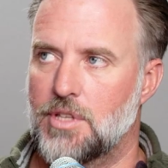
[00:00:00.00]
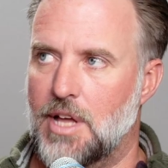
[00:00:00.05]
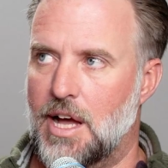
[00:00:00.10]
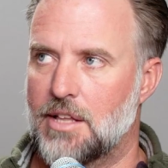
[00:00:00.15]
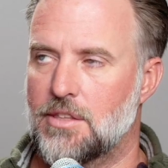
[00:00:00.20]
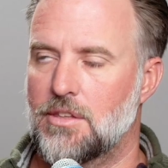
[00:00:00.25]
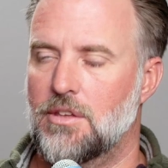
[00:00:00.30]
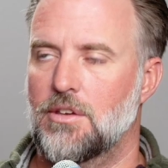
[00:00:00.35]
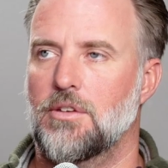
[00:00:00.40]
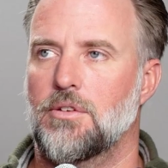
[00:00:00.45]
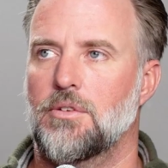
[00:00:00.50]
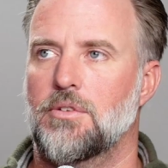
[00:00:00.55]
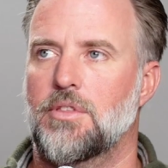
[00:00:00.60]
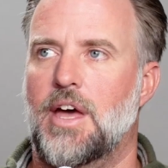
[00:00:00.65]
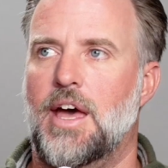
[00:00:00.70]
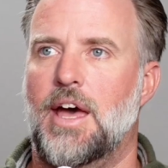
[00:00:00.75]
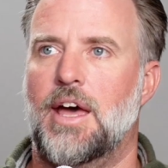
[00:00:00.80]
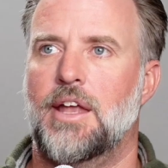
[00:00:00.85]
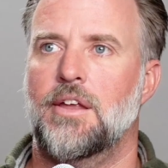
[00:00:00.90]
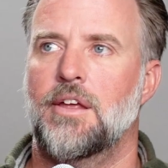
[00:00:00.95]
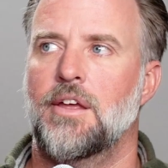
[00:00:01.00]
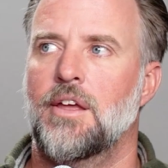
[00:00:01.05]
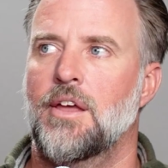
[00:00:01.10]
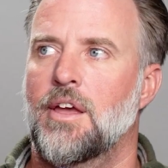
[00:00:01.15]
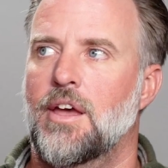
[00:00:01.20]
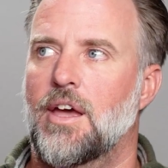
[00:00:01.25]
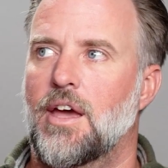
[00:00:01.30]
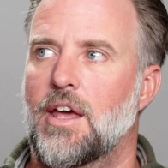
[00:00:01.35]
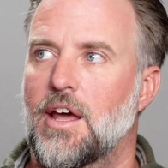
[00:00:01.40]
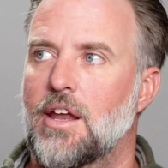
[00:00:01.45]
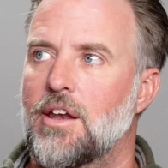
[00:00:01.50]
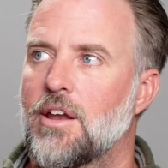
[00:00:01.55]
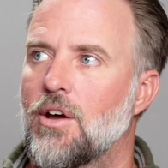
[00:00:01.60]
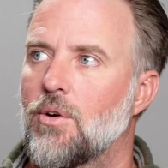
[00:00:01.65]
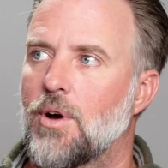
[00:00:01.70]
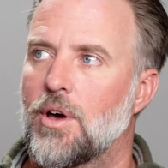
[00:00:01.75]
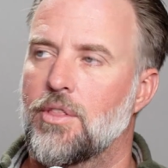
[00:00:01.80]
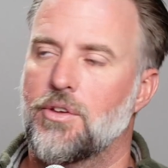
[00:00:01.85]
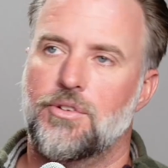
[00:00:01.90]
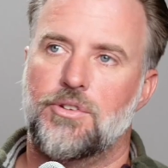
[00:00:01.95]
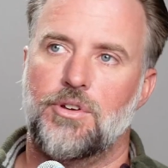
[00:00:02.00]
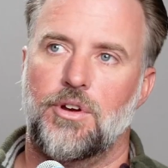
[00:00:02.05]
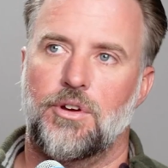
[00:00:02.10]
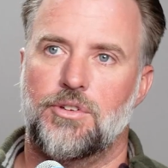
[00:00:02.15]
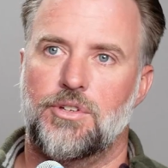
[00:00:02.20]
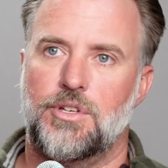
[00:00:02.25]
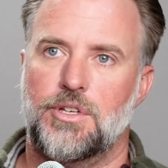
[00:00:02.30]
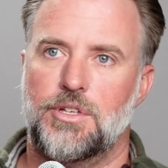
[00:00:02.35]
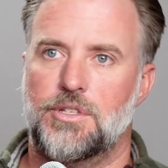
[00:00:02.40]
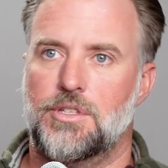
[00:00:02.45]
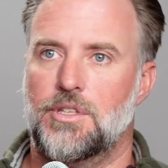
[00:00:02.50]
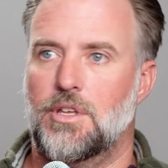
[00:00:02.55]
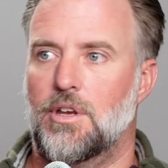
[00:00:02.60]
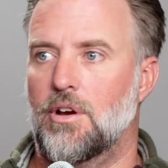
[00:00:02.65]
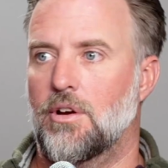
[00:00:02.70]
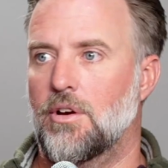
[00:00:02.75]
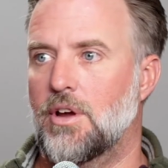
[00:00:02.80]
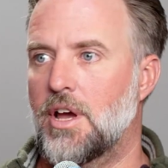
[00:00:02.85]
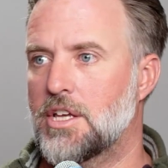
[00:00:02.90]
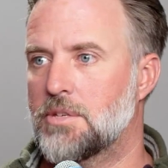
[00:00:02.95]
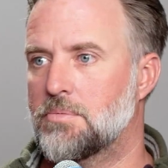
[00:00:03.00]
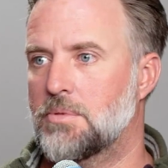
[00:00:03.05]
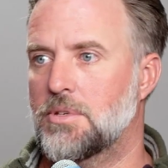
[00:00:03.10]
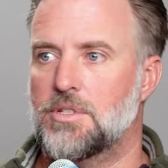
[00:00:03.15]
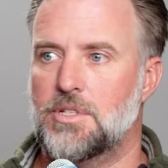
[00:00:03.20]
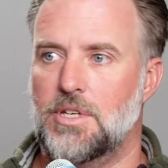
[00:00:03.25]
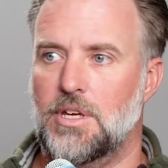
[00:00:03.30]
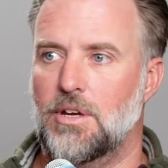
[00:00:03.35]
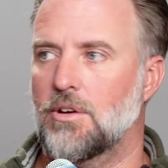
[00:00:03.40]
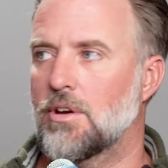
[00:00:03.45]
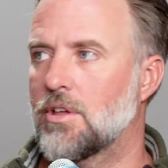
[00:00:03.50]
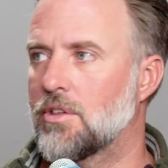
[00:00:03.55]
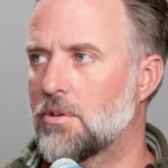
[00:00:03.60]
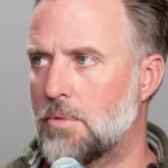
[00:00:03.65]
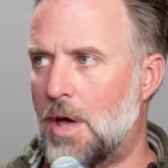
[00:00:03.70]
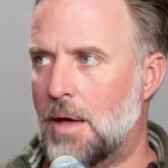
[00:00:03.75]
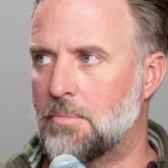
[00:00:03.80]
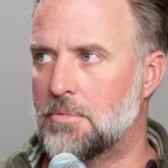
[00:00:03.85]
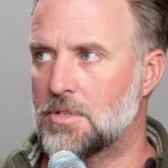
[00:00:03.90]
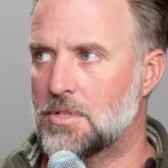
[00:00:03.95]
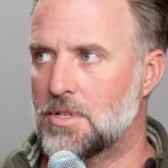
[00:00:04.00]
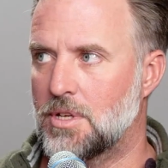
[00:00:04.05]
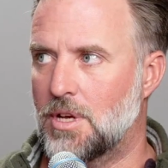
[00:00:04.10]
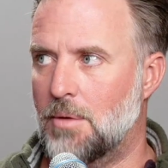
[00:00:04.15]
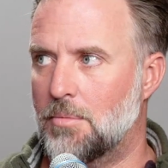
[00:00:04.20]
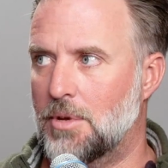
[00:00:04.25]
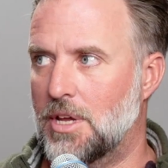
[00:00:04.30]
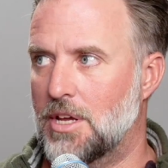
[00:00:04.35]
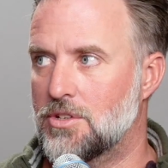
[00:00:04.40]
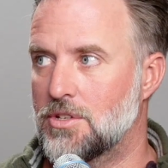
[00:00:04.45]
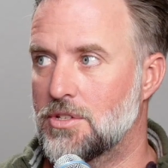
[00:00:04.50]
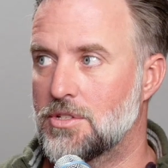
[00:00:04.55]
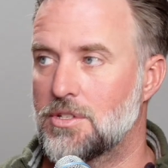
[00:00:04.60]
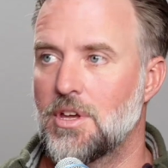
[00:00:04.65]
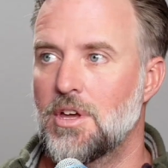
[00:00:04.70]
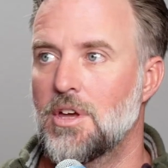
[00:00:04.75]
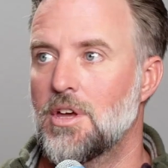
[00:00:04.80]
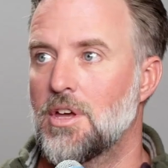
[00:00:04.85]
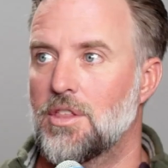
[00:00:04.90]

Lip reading: not to do that. And I know other churches that are SBC or other Baptist denominations